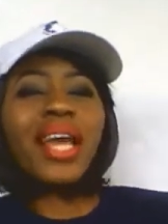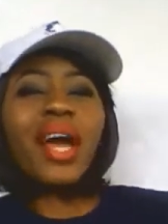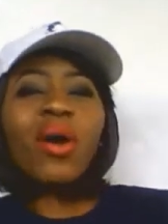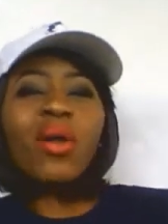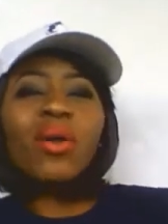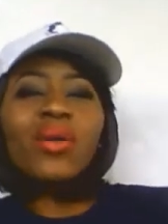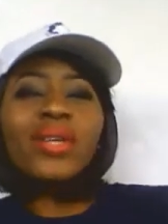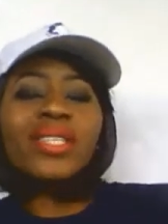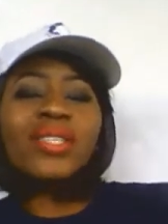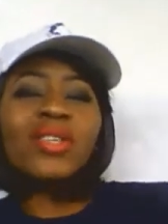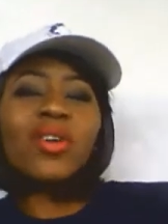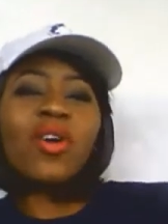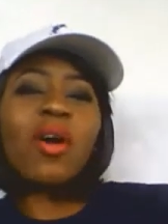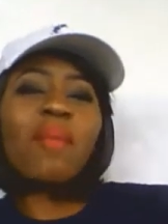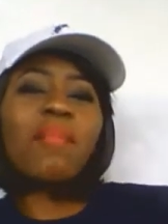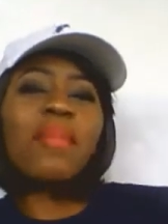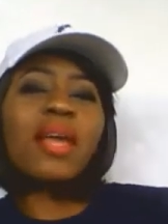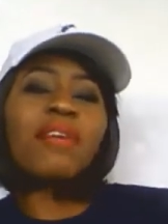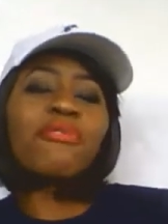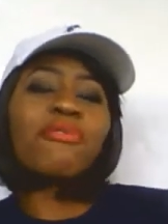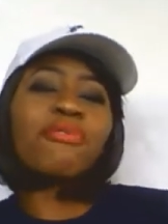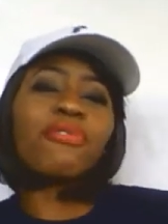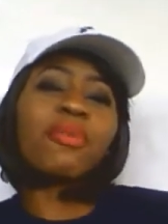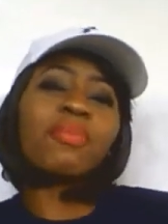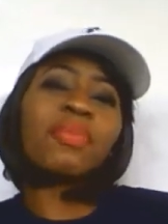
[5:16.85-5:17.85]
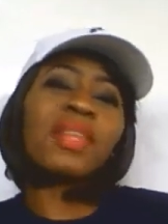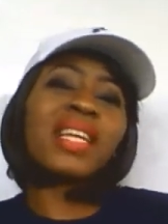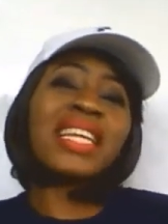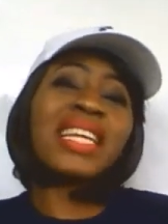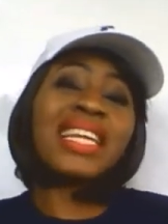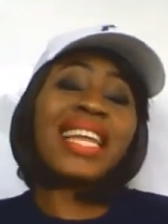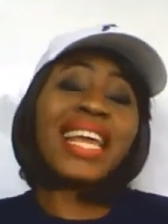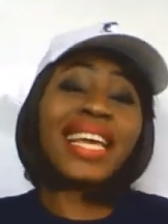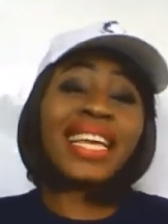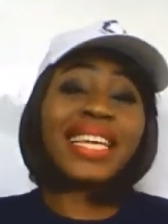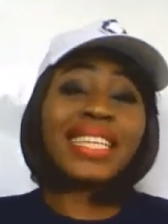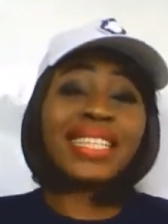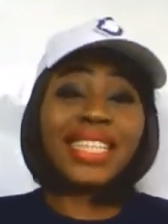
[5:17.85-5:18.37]
They're always coming from the
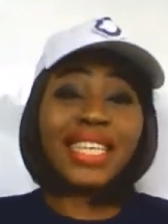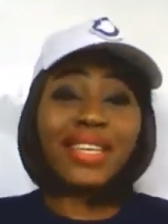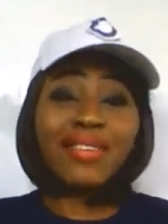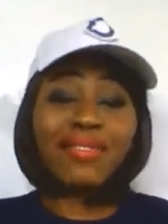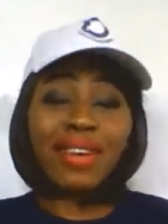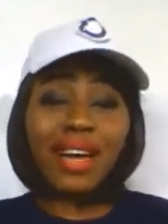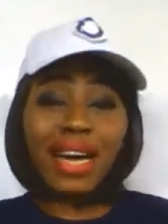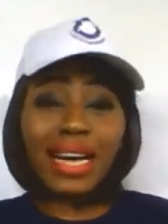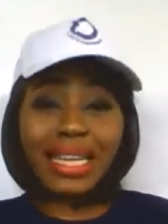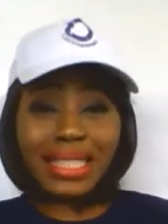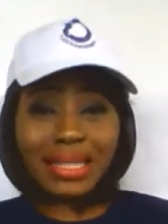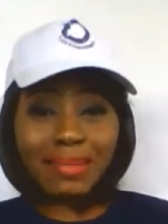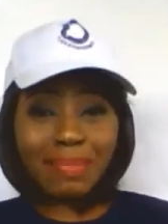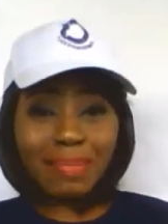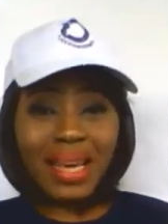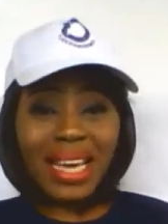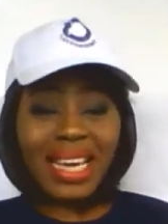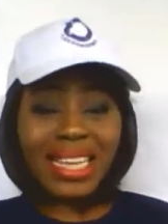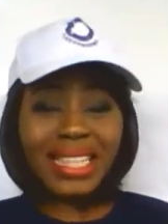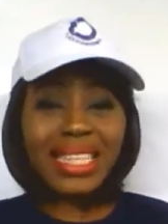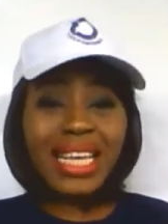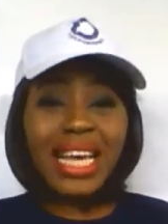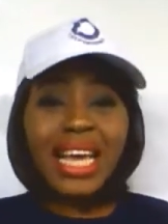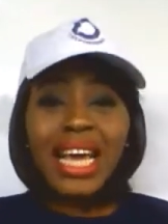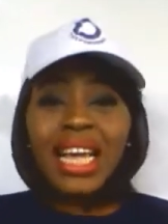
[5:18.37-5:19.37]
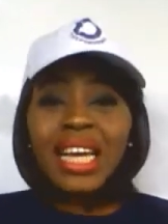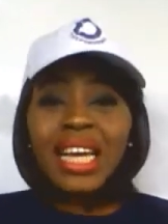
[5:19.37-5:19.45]
negative aspect.